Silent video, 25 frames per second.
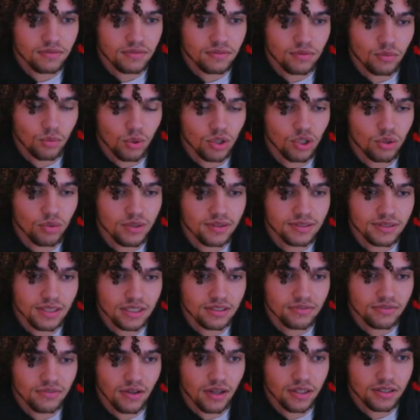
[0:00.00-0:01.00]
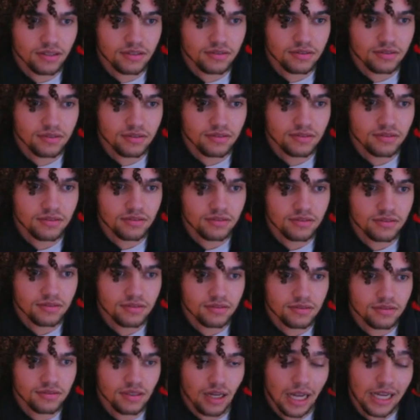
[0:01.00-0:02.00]
Will-O-Wisp, that's fine.
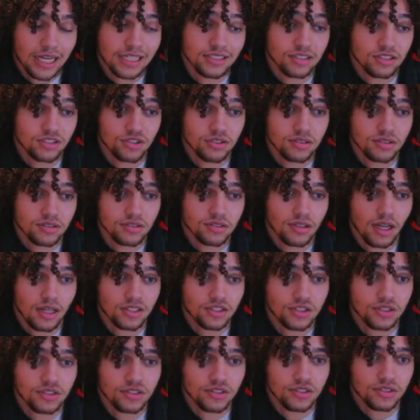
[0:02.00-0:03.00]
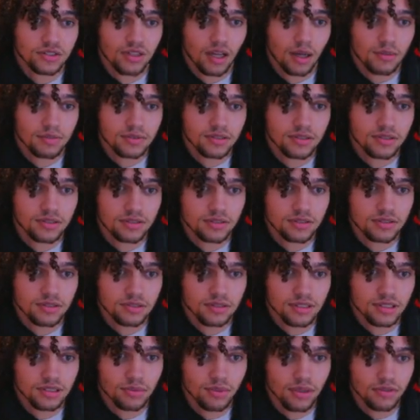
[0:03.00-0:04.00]
I guess I should have just opted to
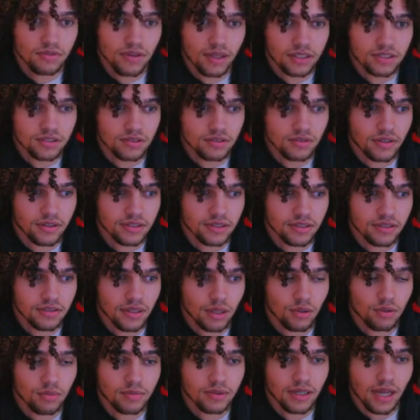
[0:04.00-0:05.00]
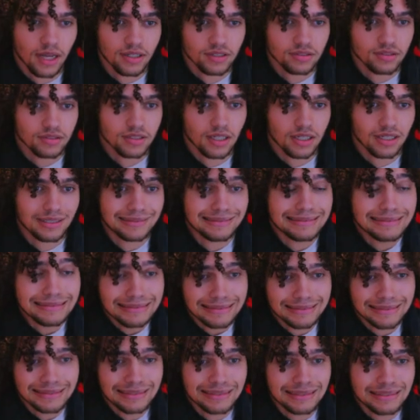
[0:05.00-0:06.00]
T-Wave actually right there. That would have been actually kind of
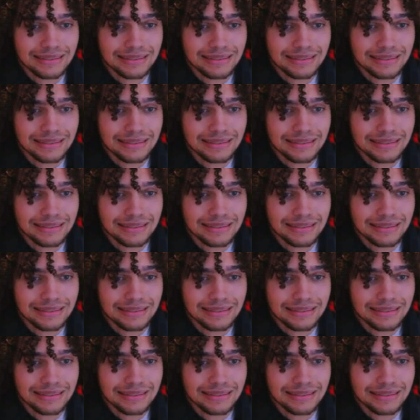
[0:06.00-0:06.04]
heat.